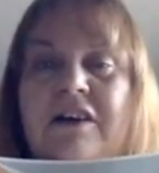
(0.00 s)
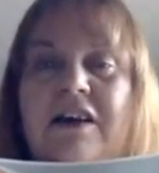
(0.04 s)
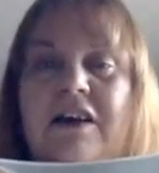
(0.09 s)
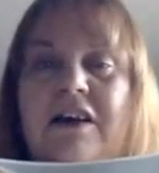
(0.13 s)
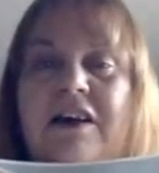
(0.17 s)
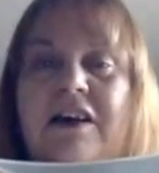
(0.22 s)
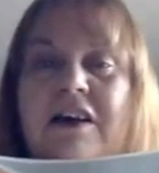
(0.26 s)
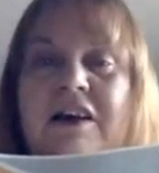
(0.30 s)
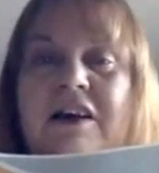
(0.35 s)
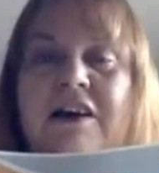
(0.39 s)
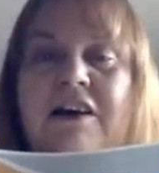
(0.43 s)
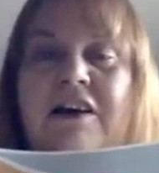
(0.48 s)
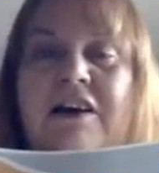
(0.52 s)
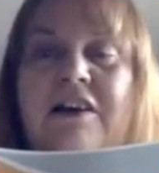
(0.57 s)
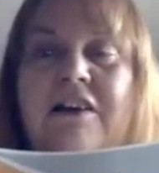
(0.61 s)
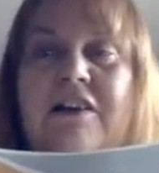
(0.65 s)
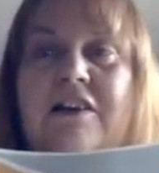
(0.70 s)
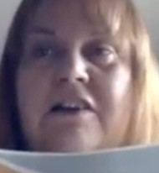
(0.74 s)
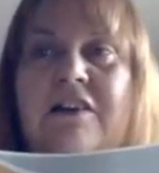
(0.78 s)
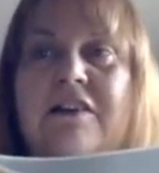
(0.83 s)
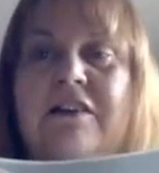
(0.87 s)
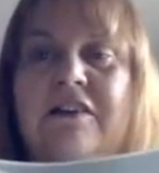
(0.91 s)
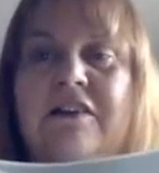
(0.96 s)

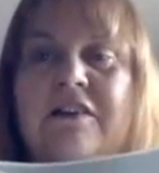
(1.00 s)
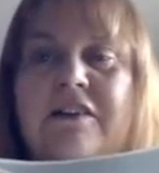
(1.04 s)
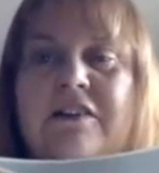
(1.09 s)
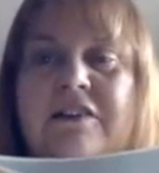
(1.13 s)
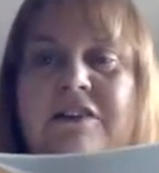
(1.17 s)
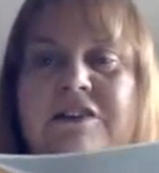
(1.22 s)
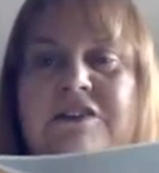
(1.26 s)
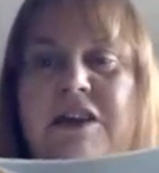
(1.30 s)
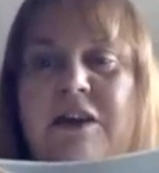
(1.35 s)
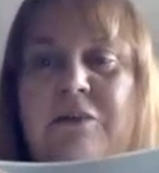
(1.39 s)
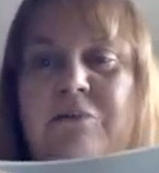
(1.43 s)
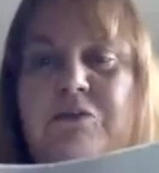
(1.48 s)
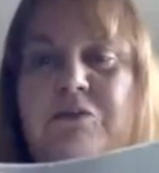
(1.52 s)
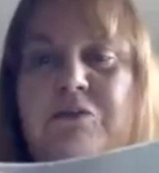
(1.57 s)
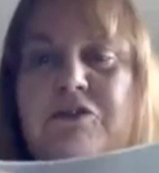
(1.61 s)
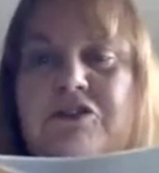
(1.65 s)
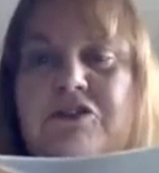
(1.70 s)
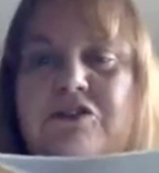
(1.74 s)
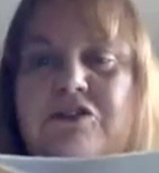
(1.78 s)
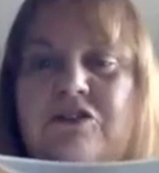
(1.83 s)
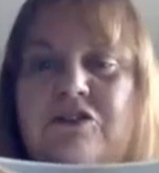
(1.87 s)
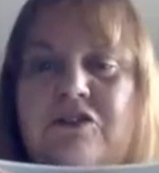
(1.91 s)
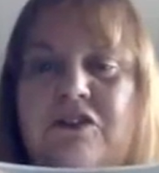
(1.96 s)
and the
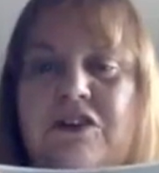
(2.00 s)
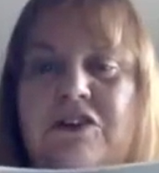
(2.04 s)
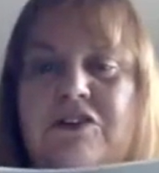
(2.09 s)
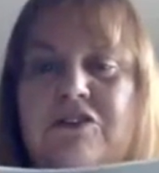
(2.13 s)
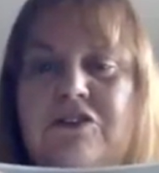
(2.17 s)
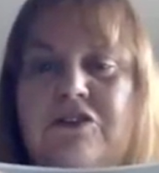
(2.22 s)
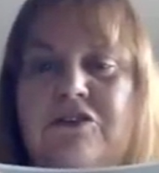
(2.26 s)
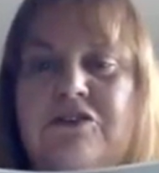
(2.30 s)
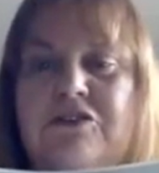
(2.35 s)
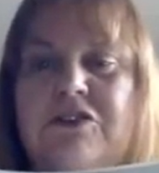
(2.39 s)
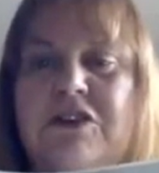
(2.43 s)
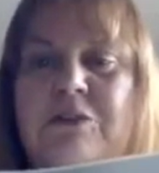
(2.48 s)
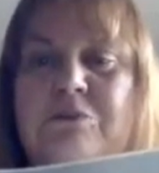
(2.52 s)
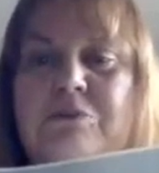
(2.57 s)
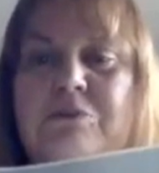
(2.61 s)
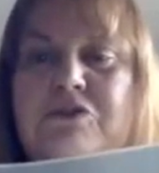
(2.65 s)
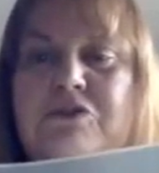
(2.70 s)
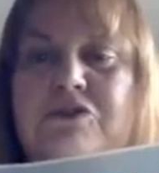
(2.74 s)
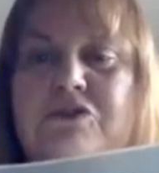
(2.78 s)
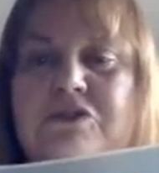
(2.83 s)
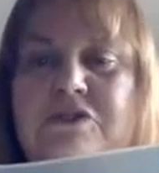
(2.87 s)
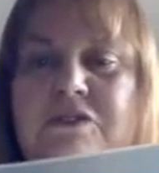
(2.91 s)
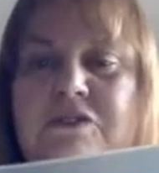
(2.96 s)
temperature, internal
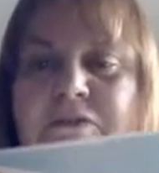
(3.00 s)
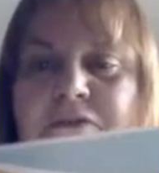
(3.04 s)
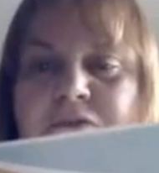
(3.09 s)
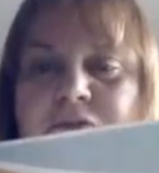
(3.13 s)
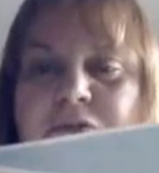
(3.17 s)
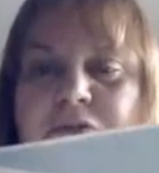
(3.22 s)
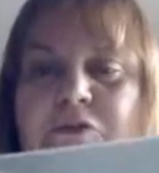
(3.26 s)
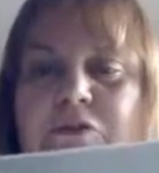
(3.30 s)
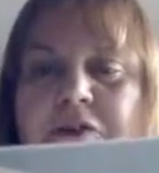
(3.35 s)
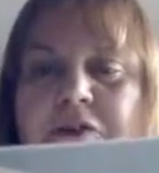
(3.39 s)
temperatures of food.